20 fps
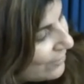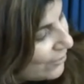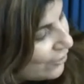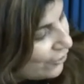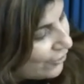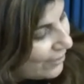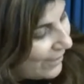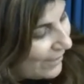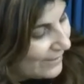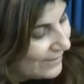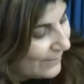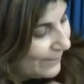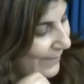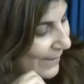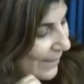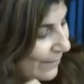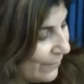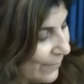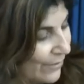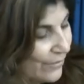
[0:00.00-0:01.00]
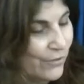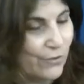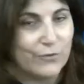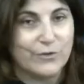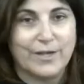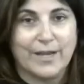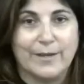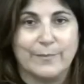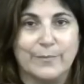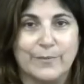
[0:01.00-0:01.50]
Do you guys play with your
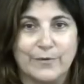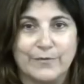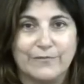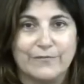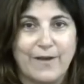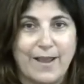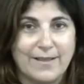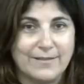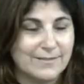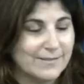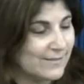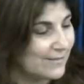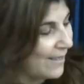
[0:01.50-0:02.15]
neighbor friends?